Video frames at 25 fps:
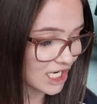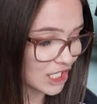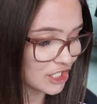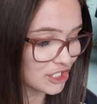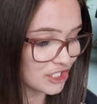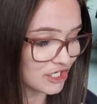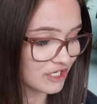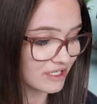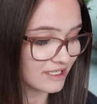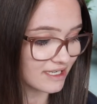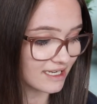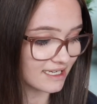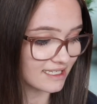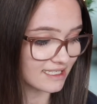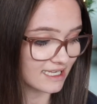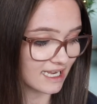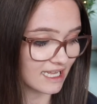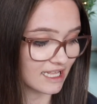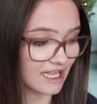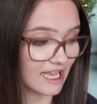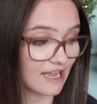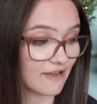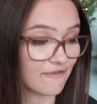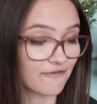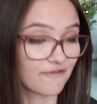just because
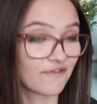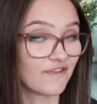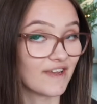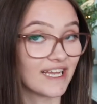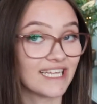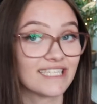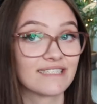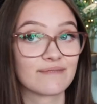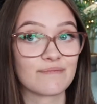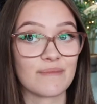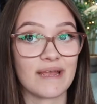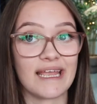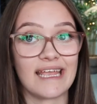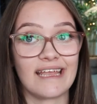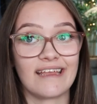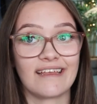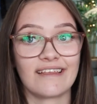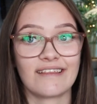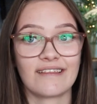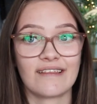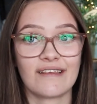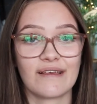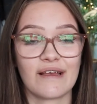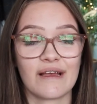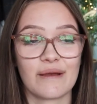it fits me
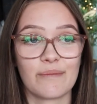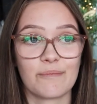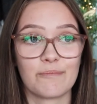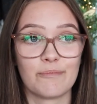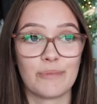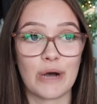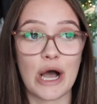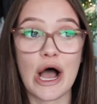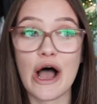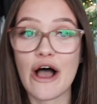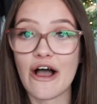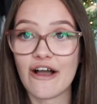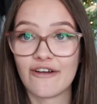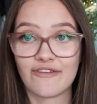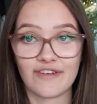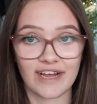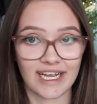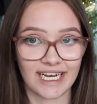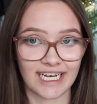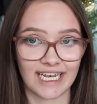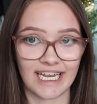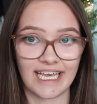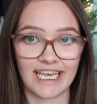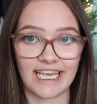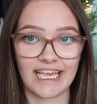
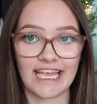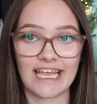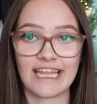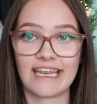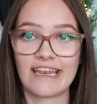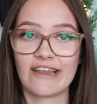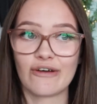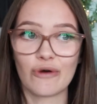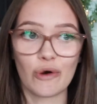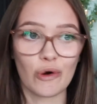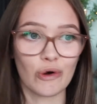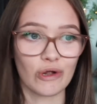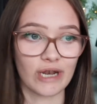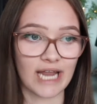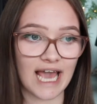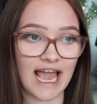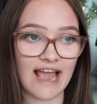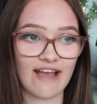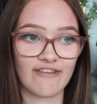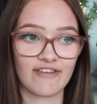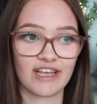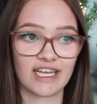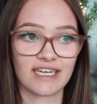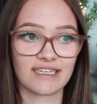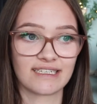perfectly in all
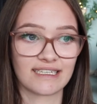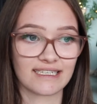areas.